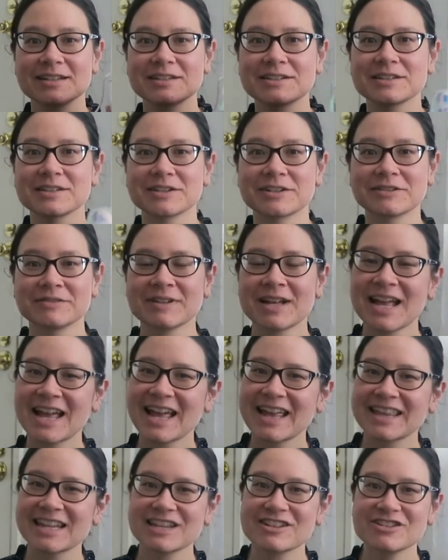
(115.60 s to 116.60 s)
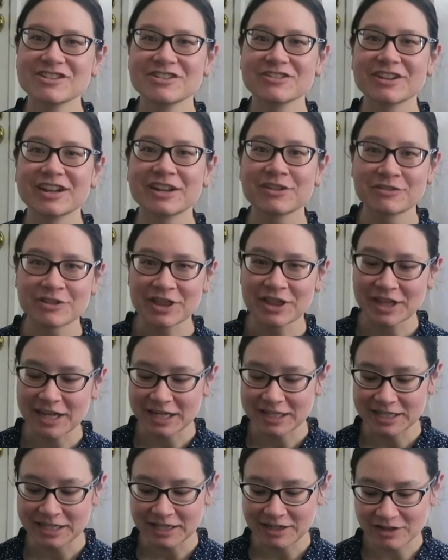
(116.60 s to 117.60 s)
So they look great with
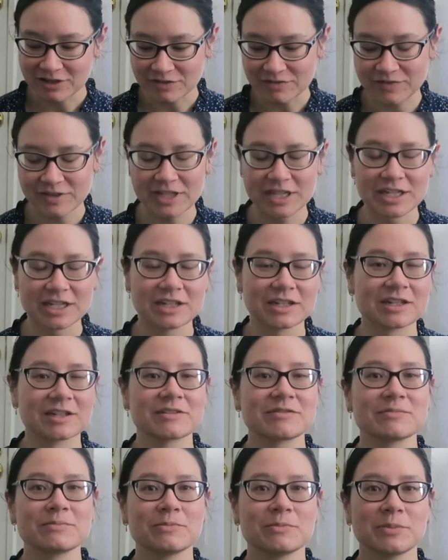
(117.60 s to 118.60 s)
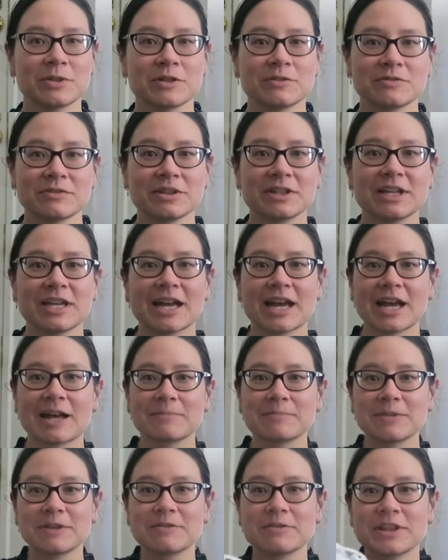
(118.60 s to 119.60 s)
any outfit and I've been really
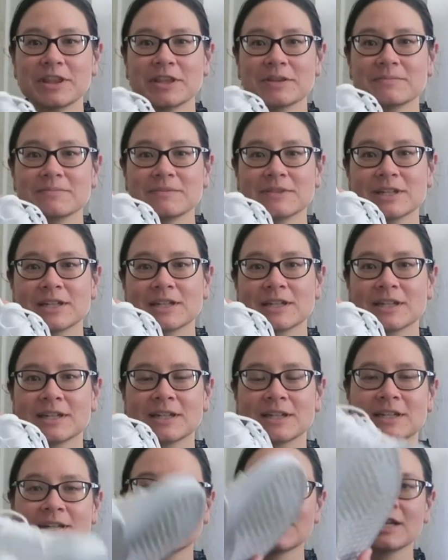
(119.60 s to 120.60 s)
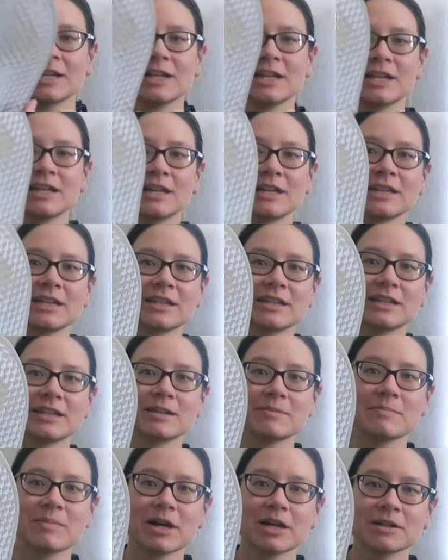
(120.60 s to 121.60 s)
happy with them.
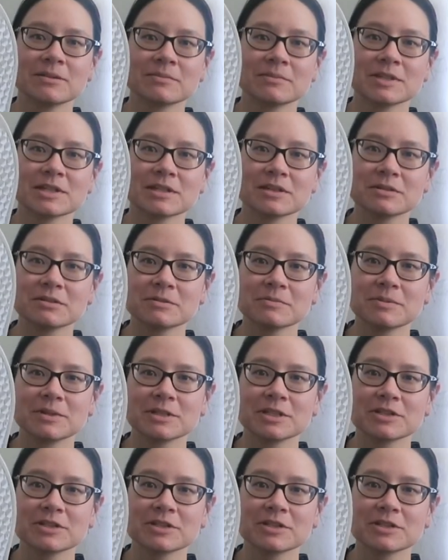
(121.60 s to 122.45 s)
The bottom's a little bit